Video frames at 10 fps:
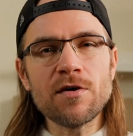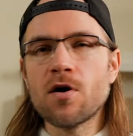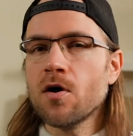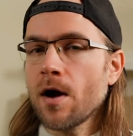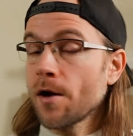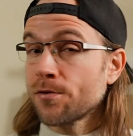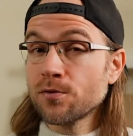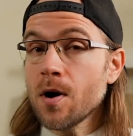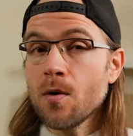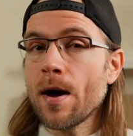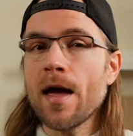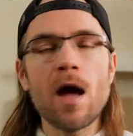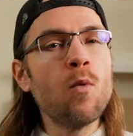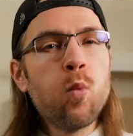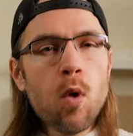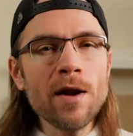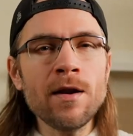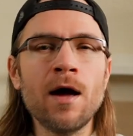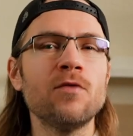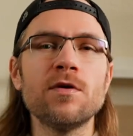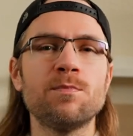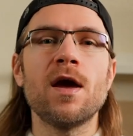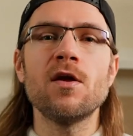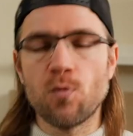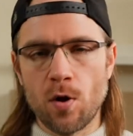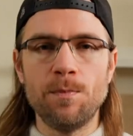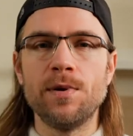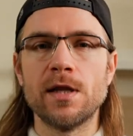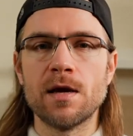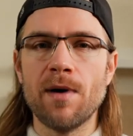ago, I threw away a 100-page world-building